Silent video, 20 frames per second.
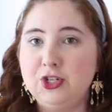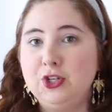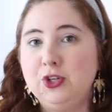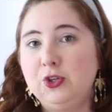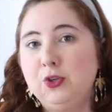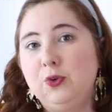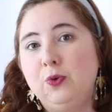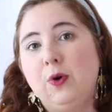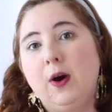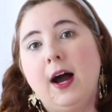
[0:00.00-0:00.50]

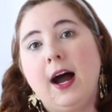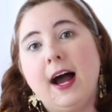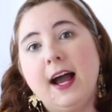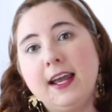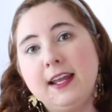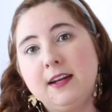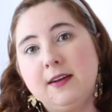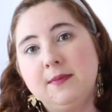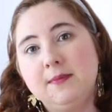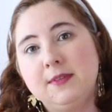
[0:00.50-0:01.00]
you
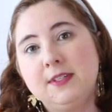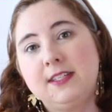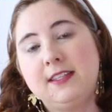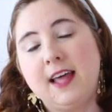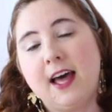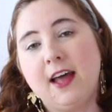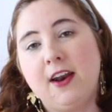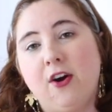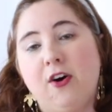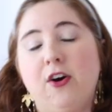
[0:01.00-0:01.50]
items
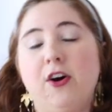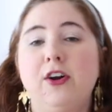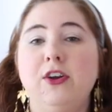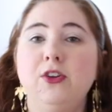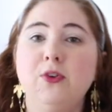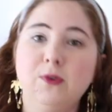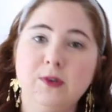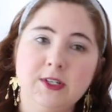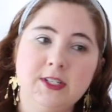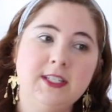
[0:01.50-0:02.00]
that are
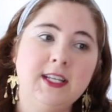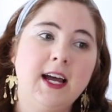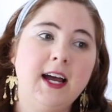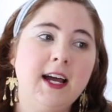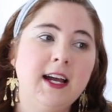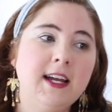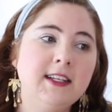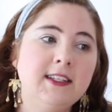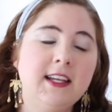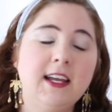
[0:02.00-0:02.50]
your
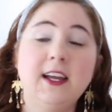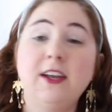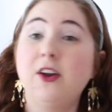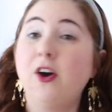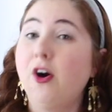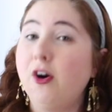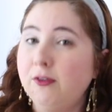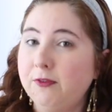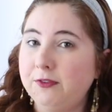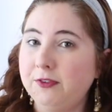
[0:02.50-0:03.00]
size and
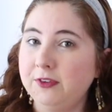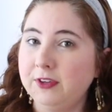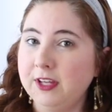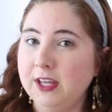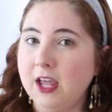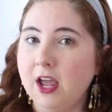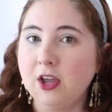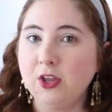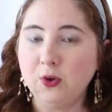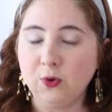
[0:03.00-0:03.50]

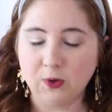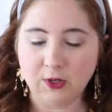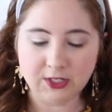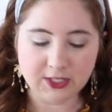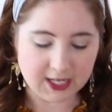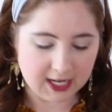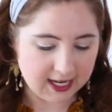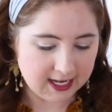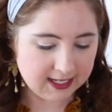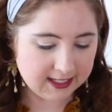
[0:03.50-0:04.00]
hopefully your
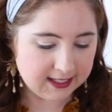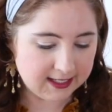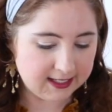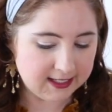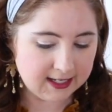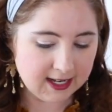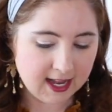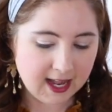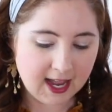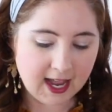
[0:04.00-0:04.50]

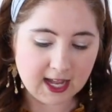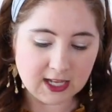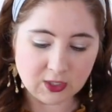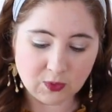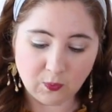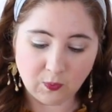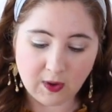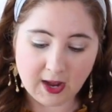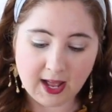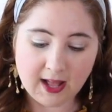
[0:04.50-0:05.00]
taste
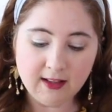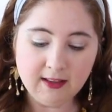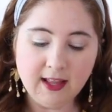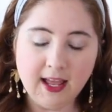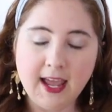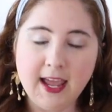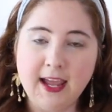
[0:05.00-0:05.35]
as well.